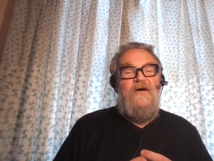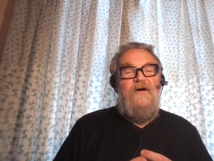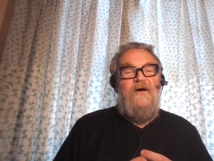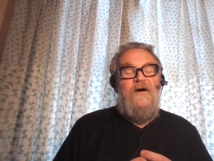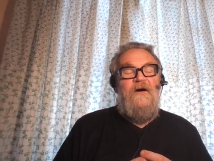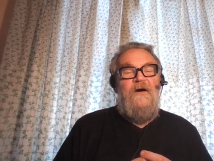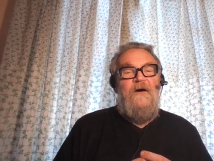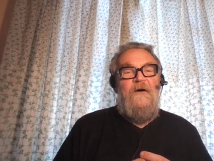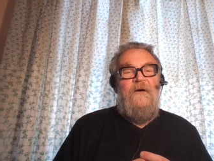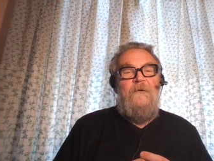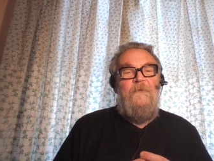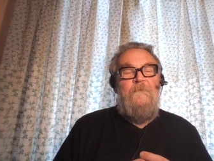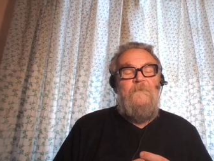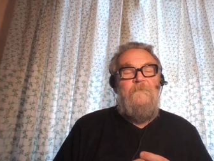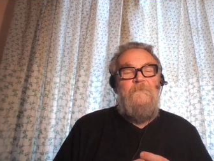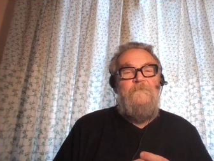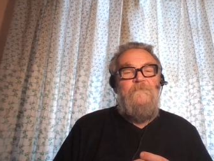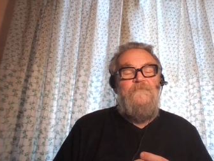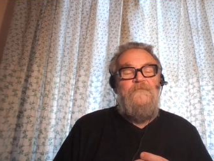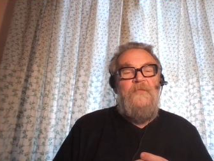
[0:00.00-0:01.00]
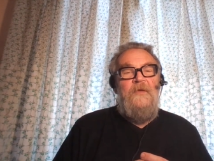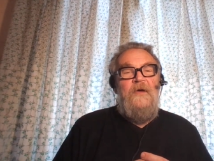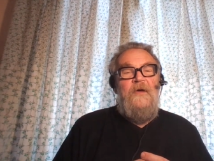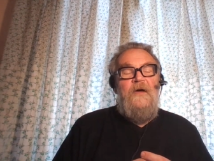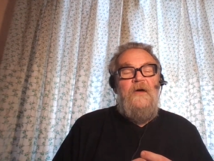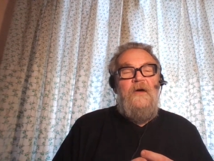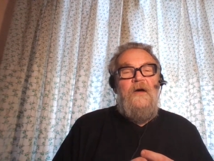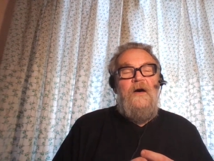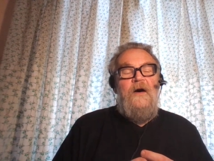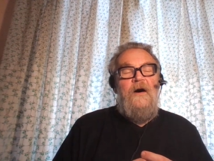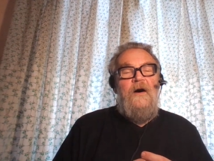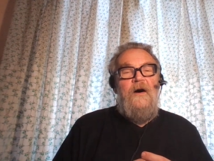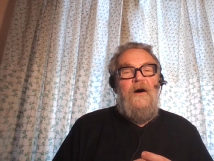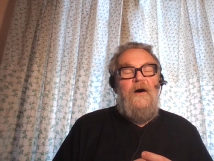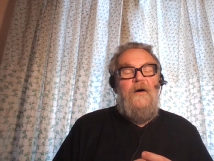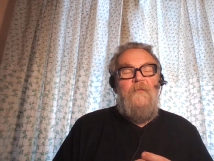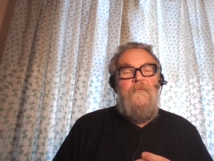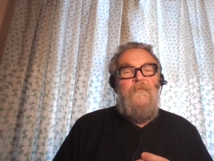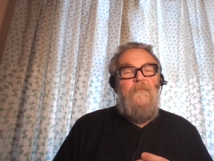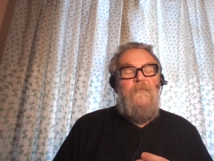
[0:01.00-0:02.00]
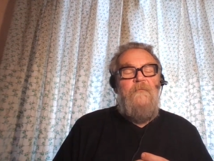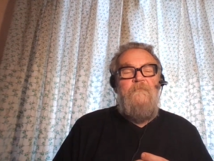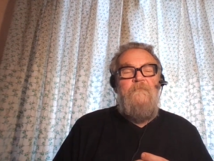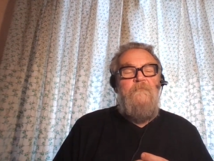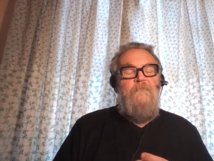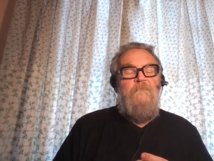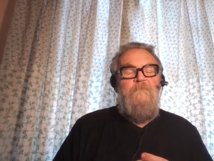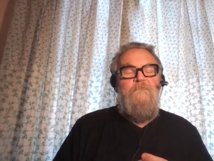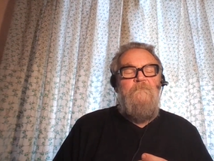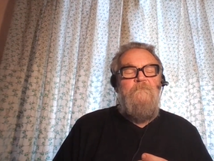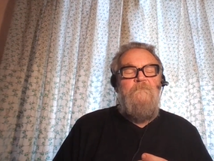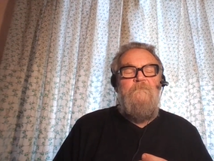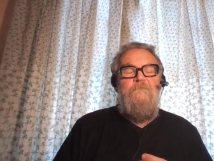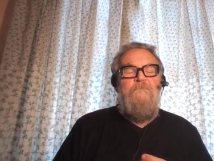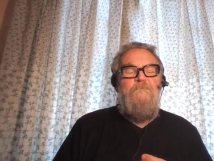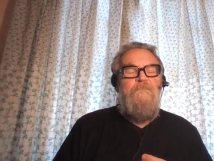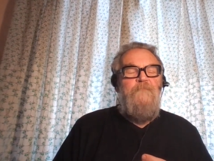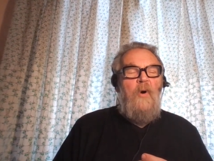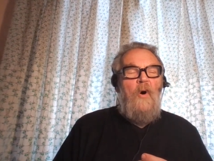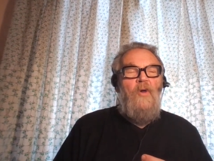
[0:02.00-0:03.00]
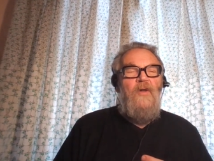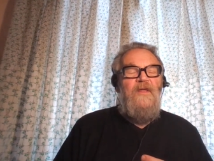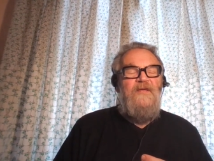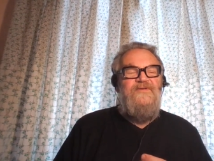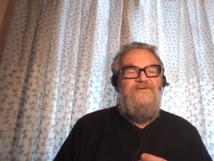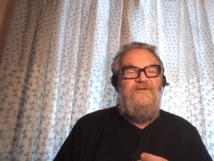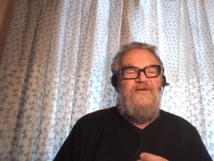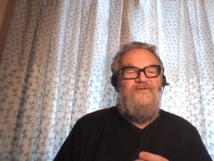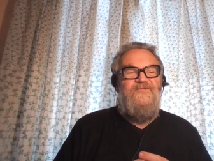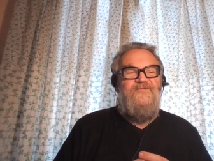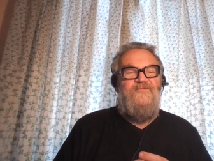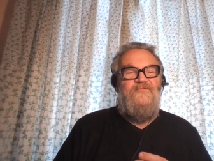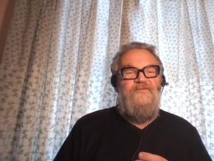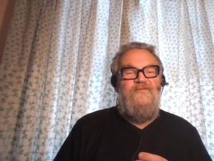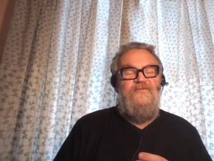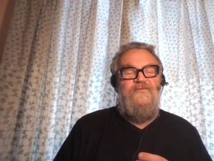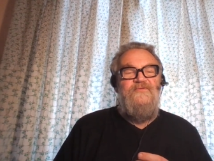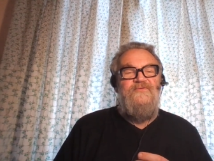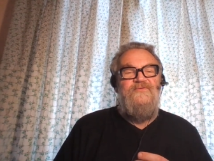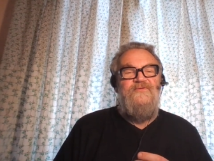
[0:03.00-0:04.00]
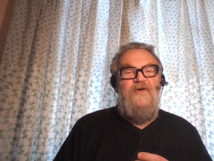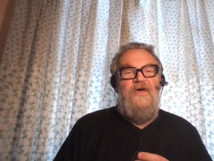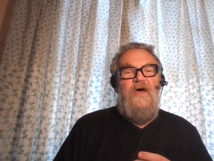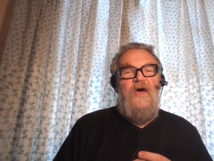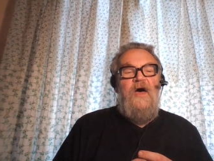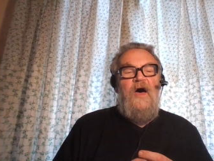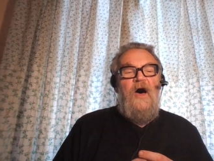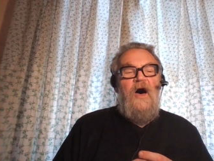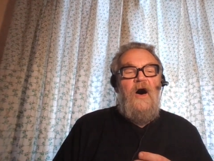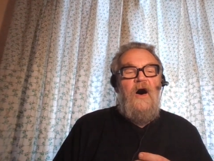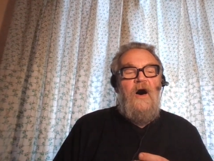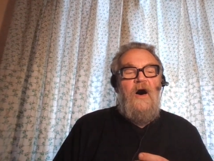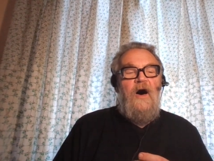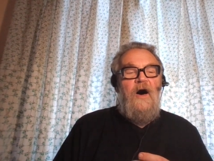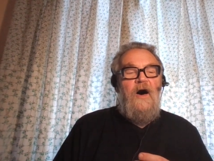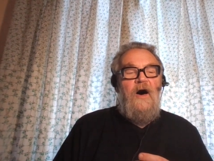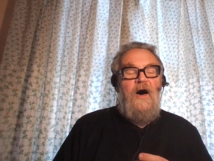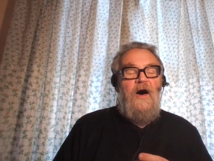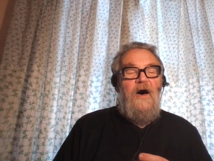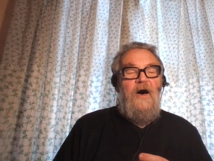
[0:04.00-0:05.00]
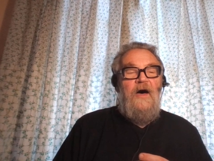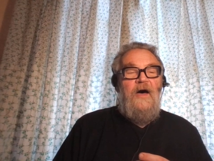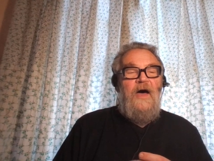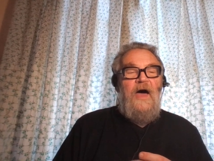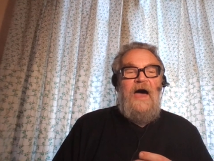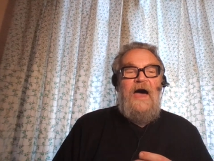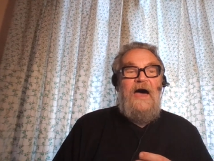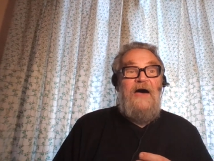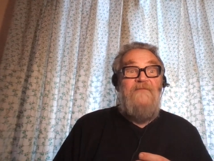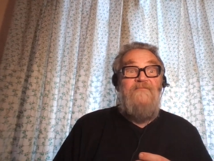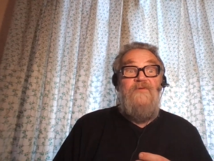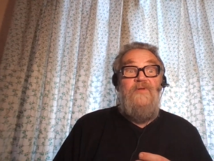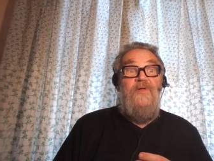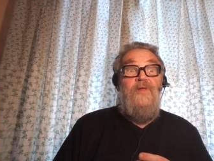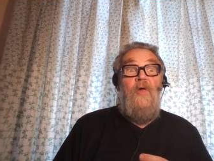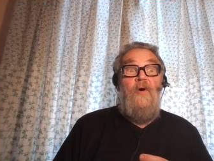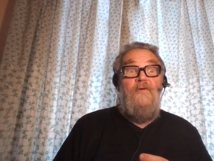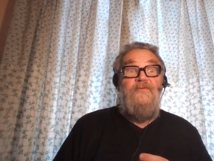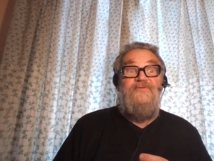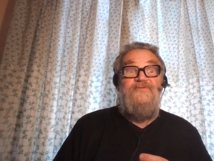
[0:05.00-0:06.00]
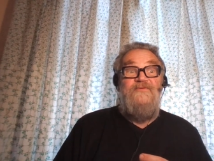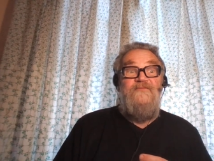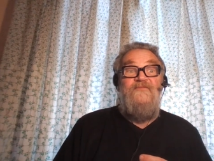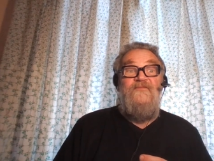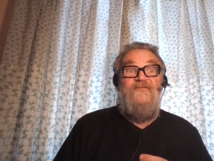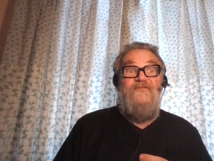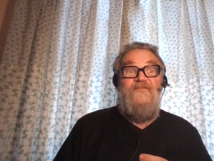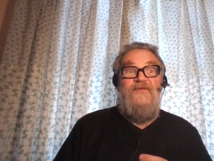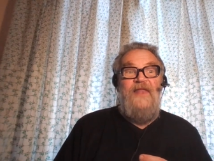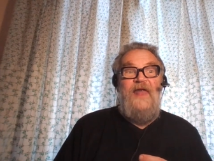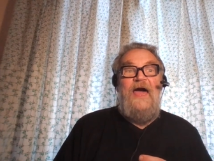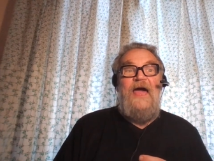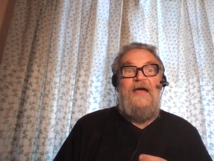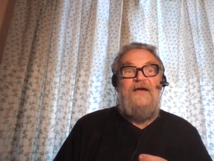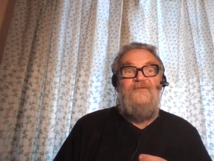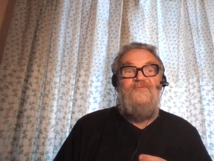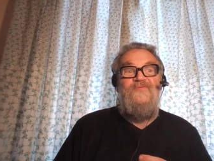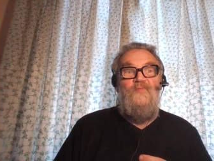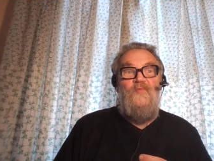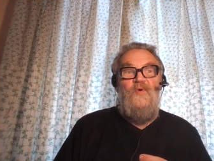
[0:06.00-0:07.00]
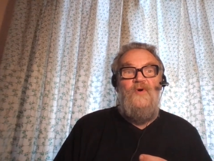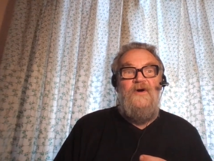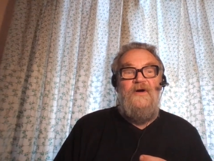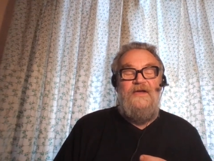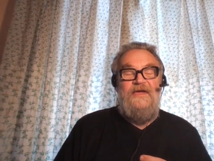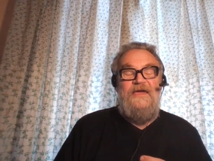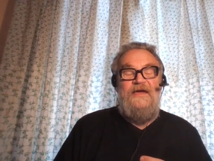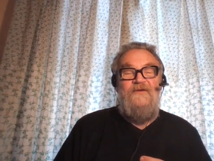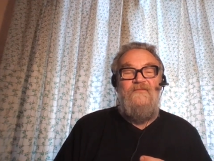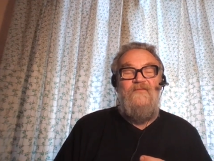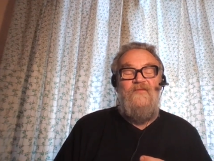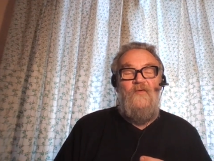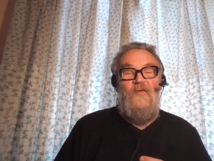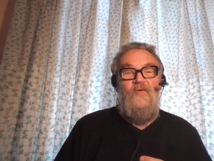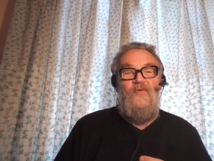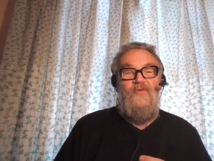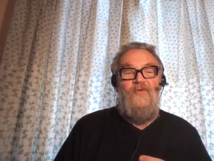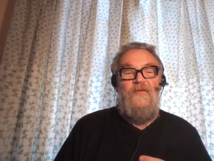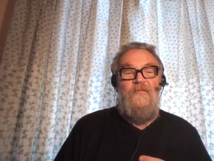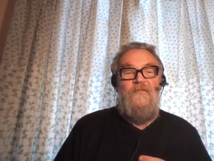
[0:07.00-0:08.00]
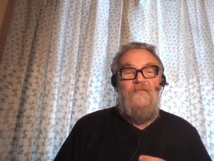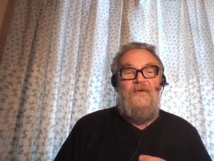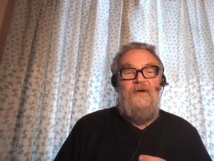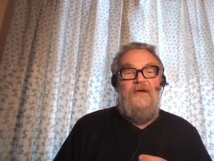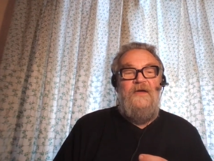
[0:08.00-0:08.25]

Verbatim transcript: um, uh, politicians are have lots of flacks working for them